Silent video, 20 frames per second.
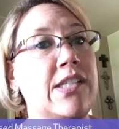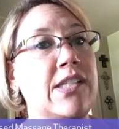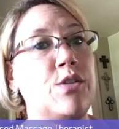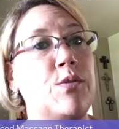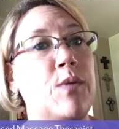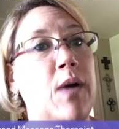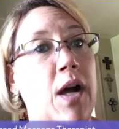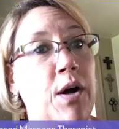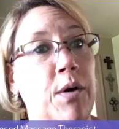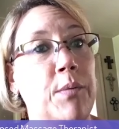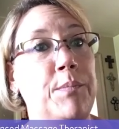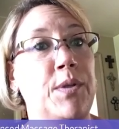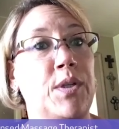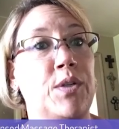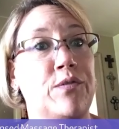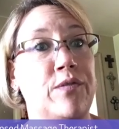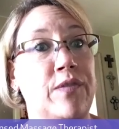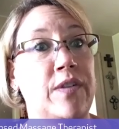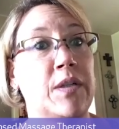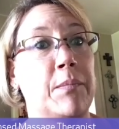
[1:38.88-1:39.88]
to help
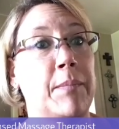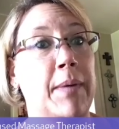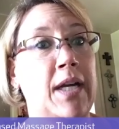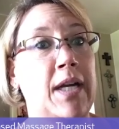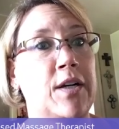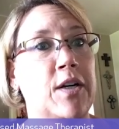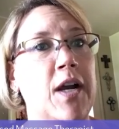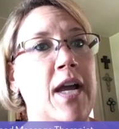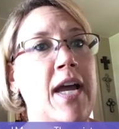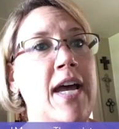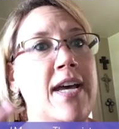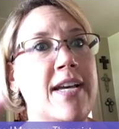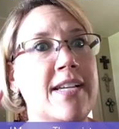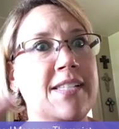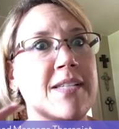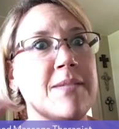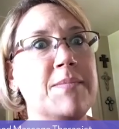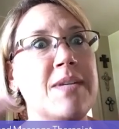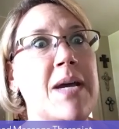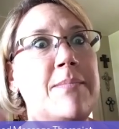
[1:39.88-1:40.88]
you feel better.
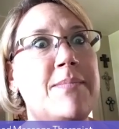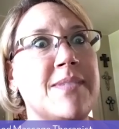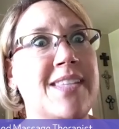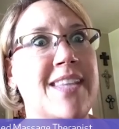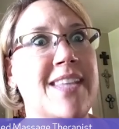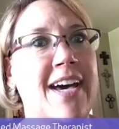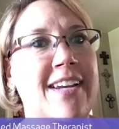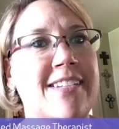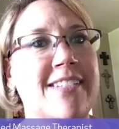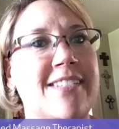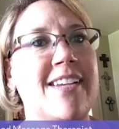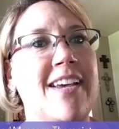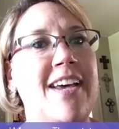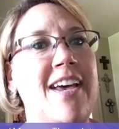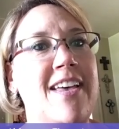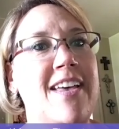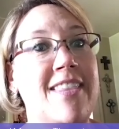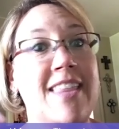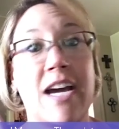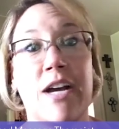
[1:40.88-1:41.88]
Sometimes that
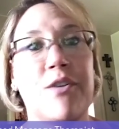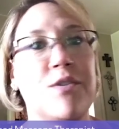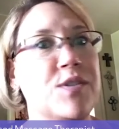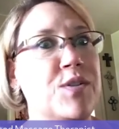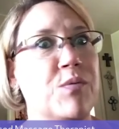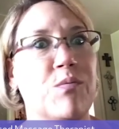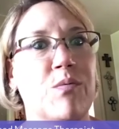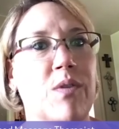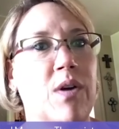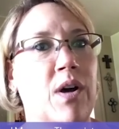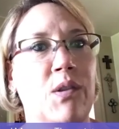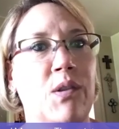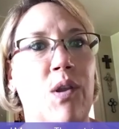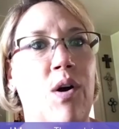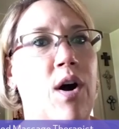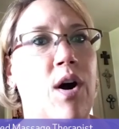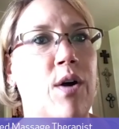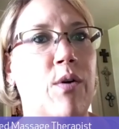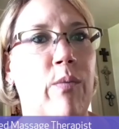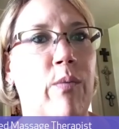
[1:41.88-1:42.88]
goes a
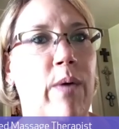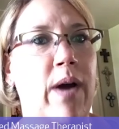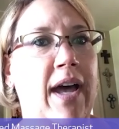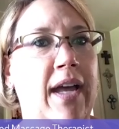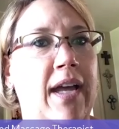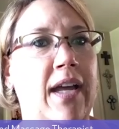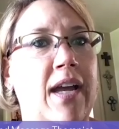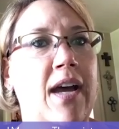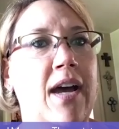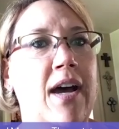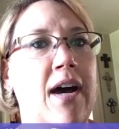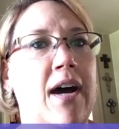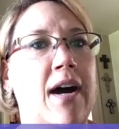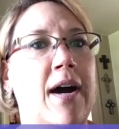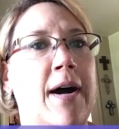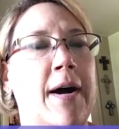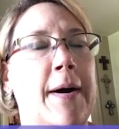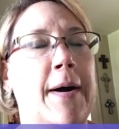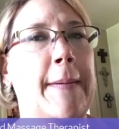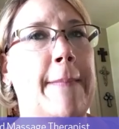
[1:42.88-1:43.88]
long way.
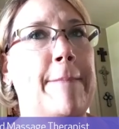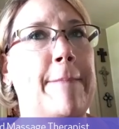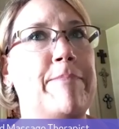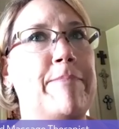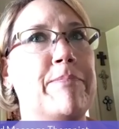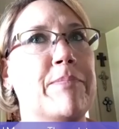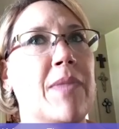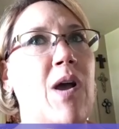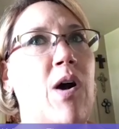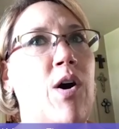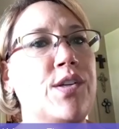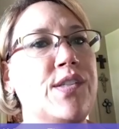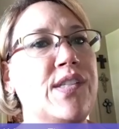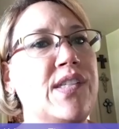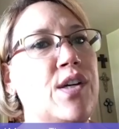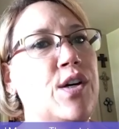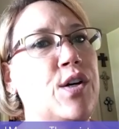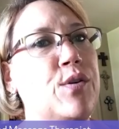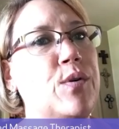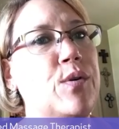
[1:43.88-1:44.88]

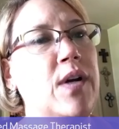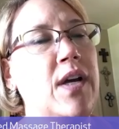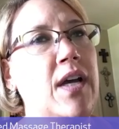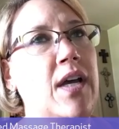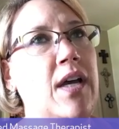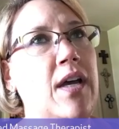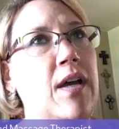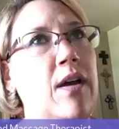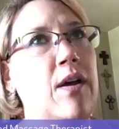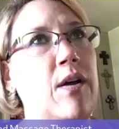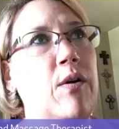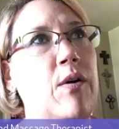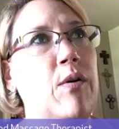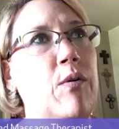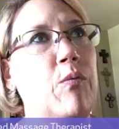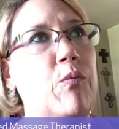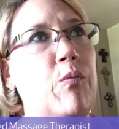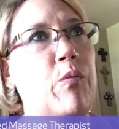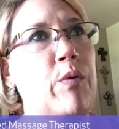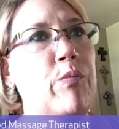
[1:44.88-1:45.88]
Also,
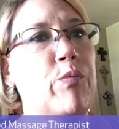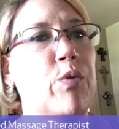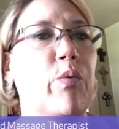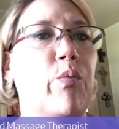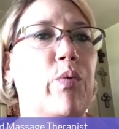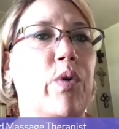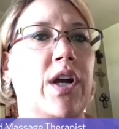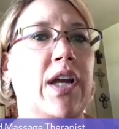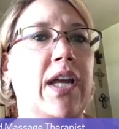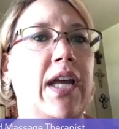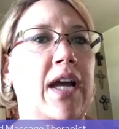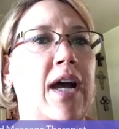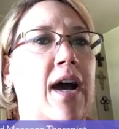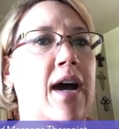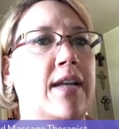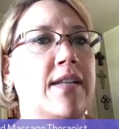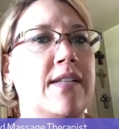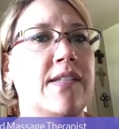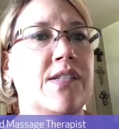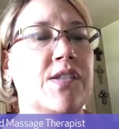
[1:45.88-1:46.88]
when we're working
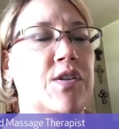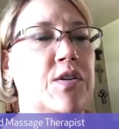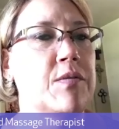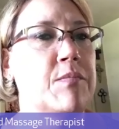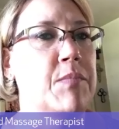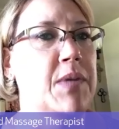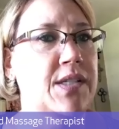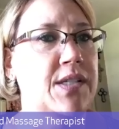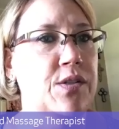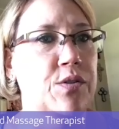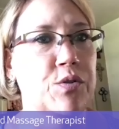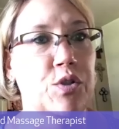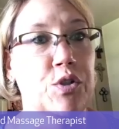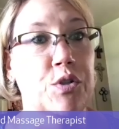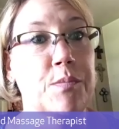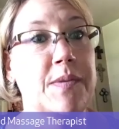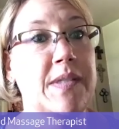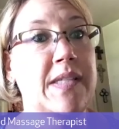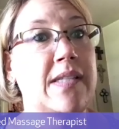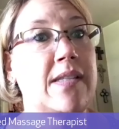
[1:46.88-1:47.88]
on certain muscle
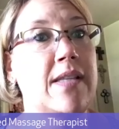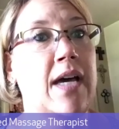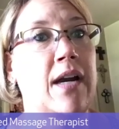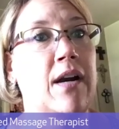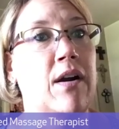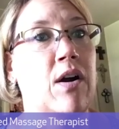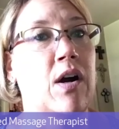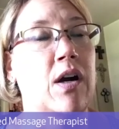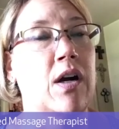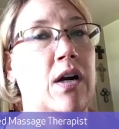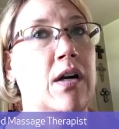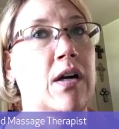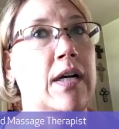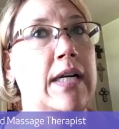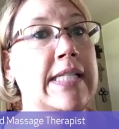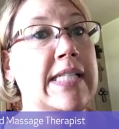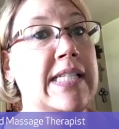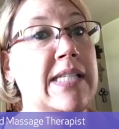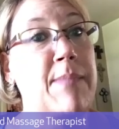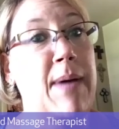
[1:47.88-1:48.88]
groups that are
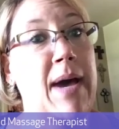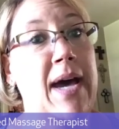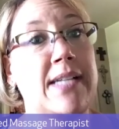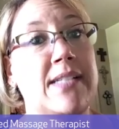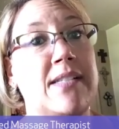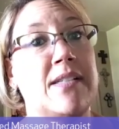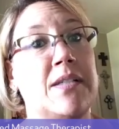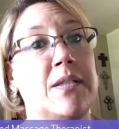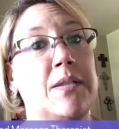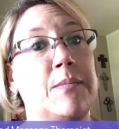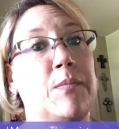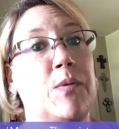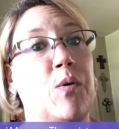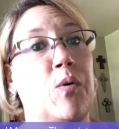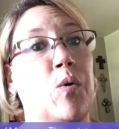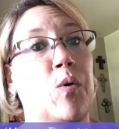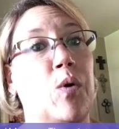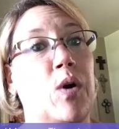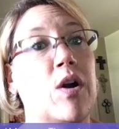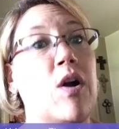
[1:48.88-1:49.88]
in spasm
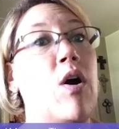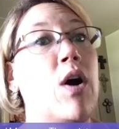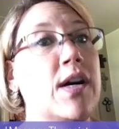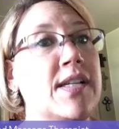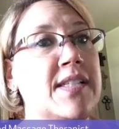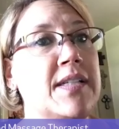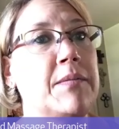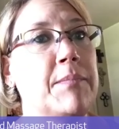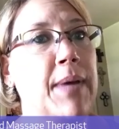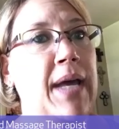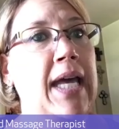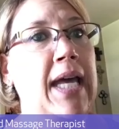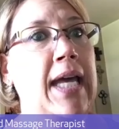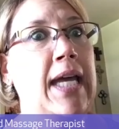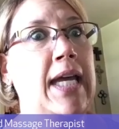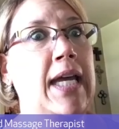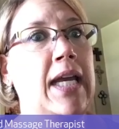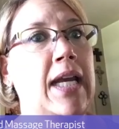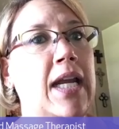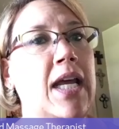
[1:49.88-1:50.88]
or causing
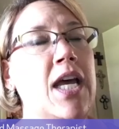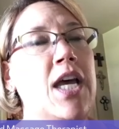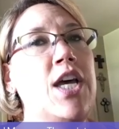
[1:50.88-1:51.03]
pain,